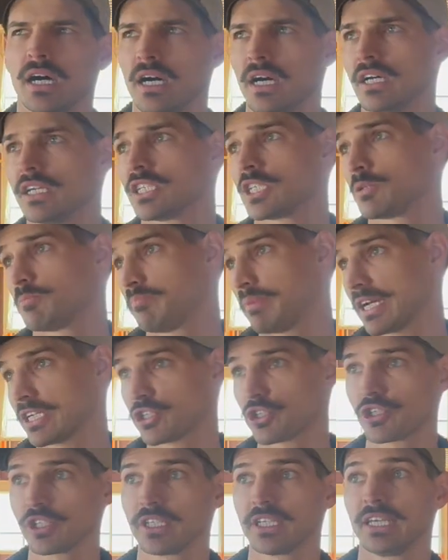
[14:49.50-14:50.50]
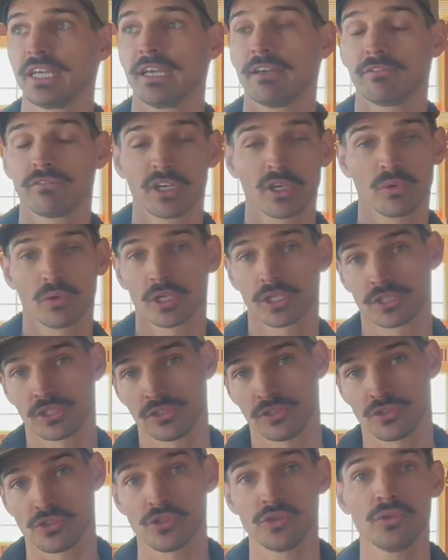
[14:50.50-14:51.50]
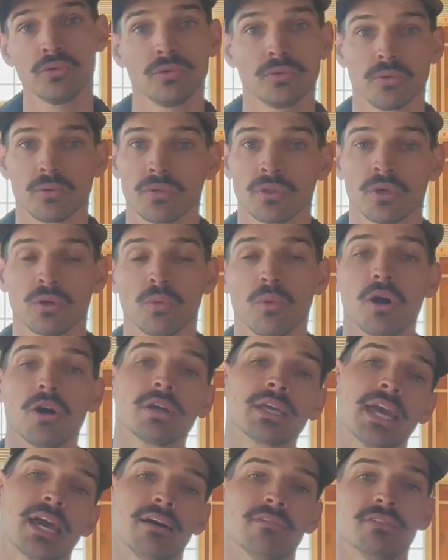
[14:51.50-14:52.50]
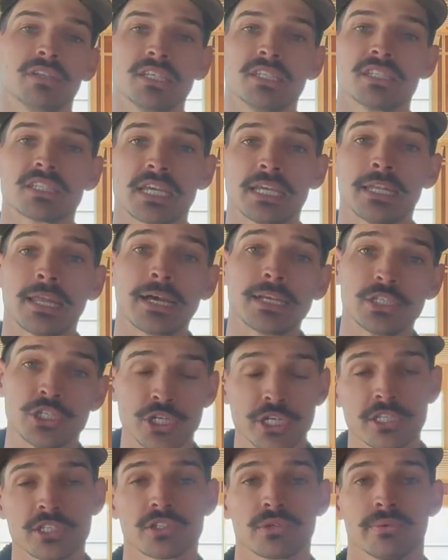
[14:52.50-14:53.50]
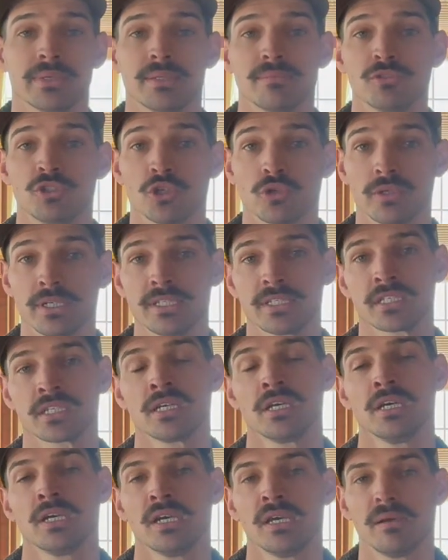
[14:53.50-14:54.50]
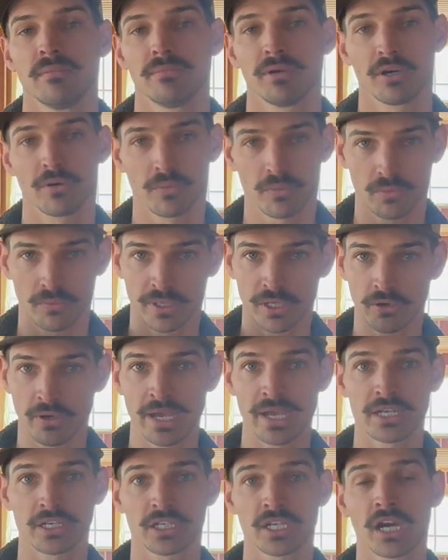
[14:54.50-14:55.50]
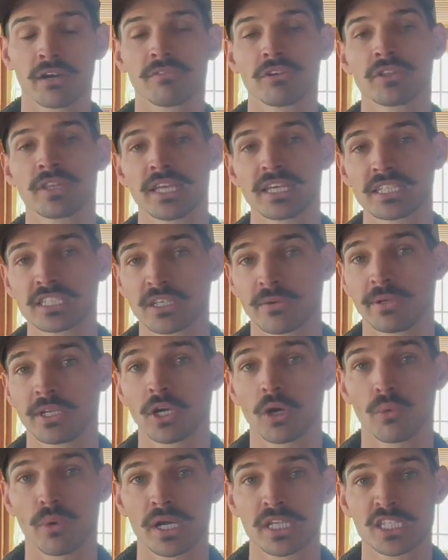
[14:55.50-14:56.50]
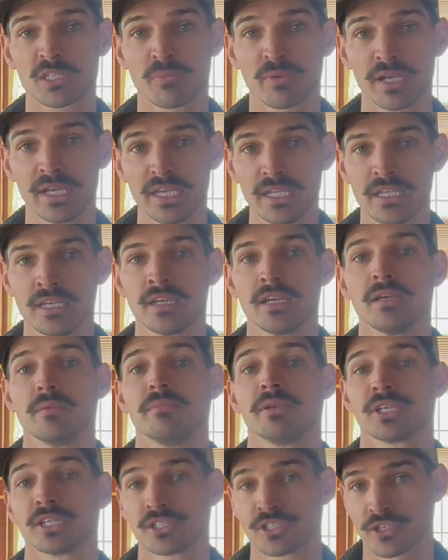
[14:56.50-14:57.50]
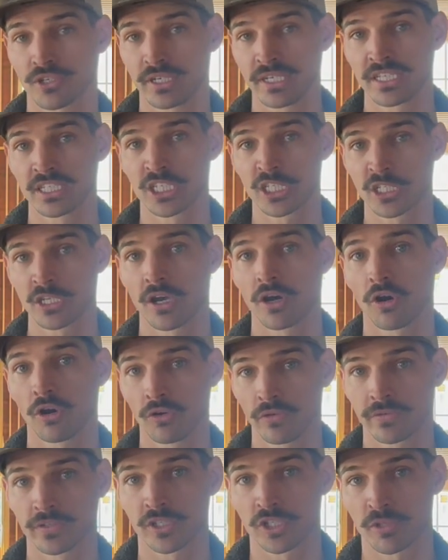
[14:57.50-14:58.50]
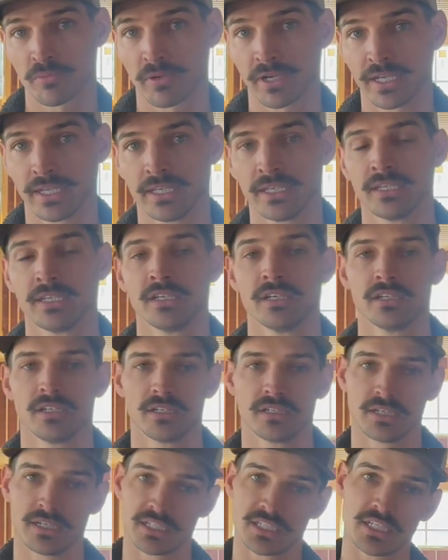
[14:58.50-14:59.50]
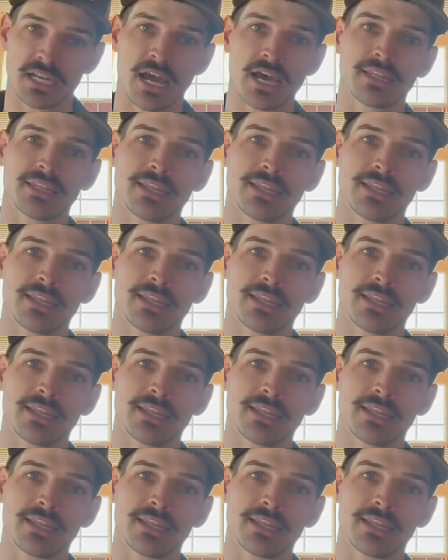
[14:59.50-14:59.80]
especially if we were to do the wall cavities and not just the rim joists. But we go ahead and cover things that we don't want sprayed because there is overspray. It's not